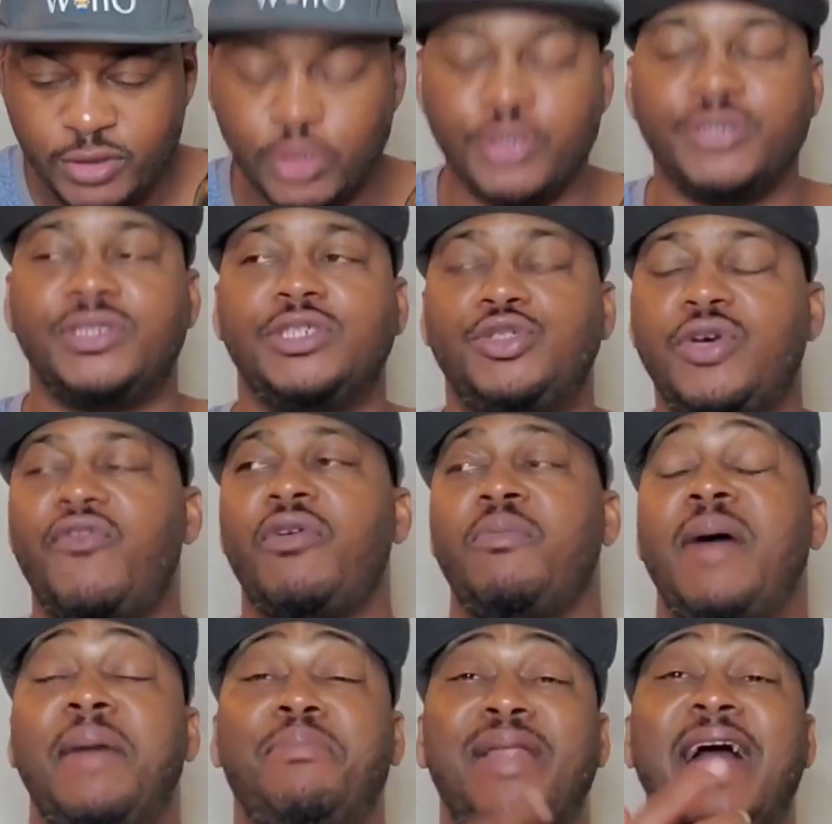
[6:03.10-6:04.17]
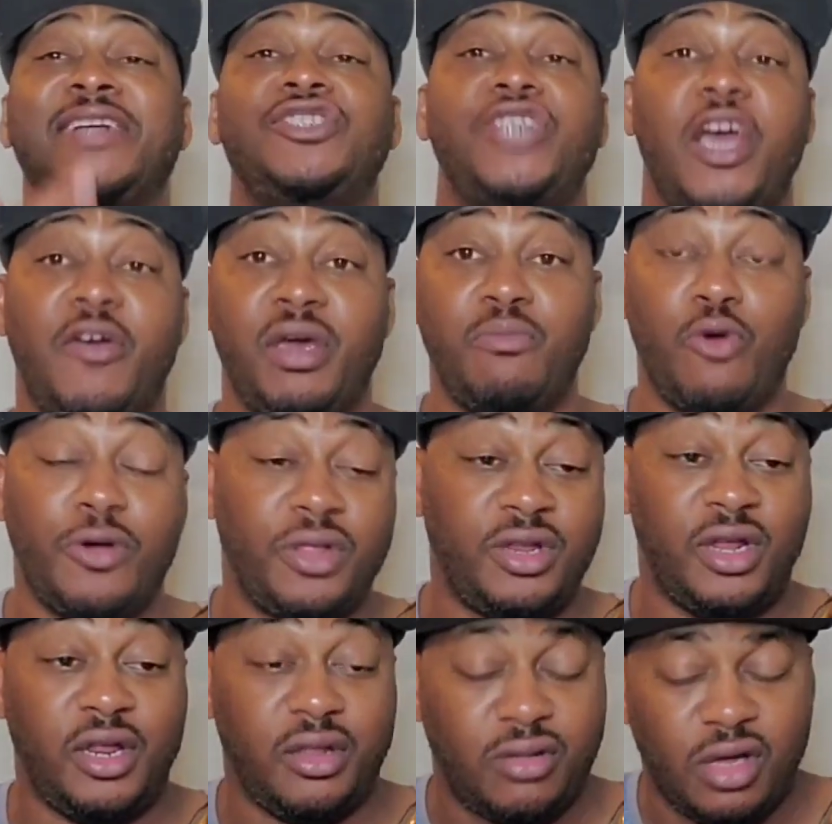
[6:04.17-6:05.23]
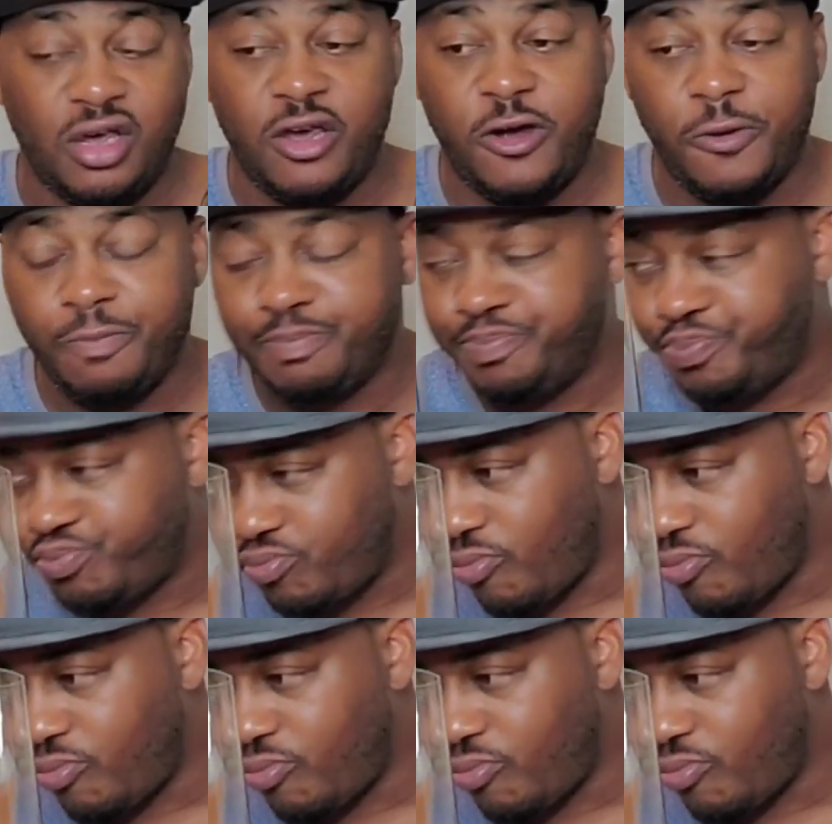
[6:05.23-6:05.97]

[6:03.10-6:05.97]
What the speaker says: So this is driven by black cherry more than anything here.